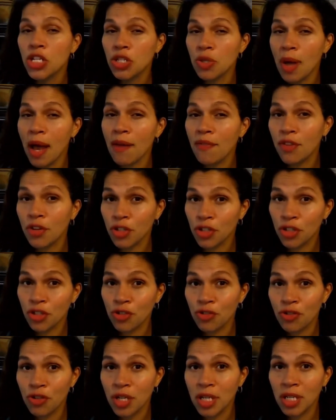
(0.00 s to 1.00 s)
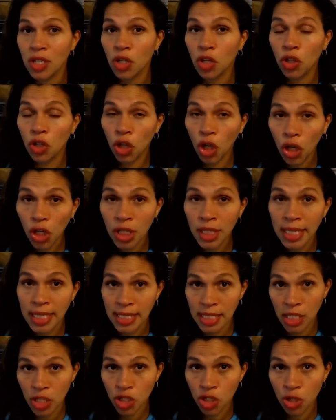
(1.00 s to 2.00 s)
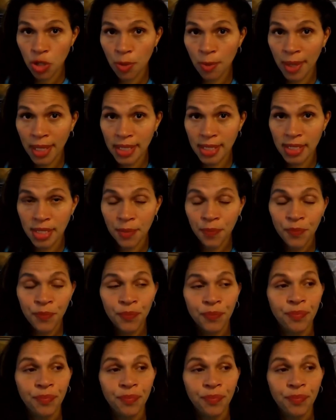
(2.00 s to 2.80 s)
to have their children learn these instruments.